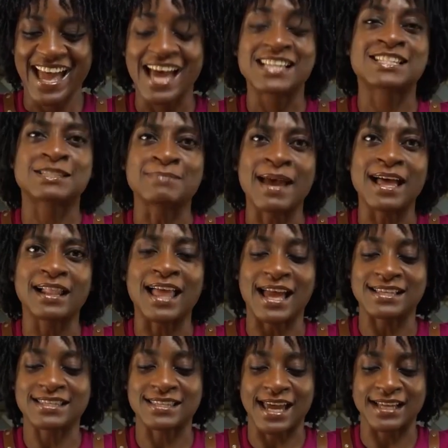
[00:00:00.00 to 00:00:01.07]
Smell
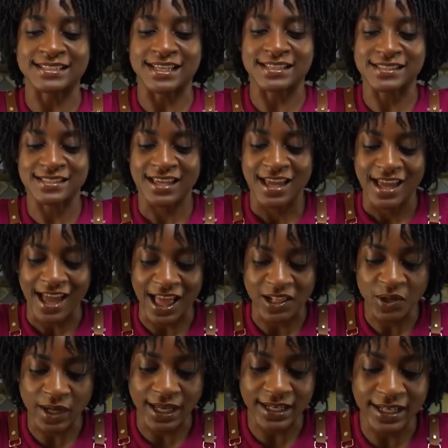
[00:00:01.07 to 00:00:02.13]
and sight test. I
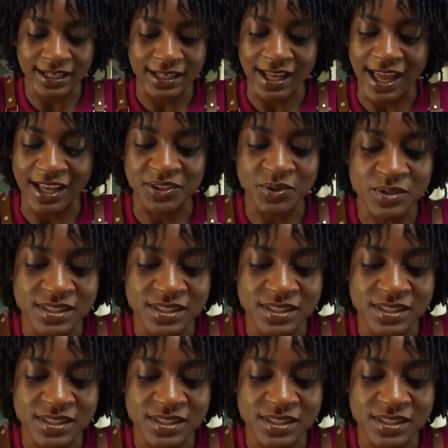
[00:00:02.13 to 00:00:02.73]
look at it, I don't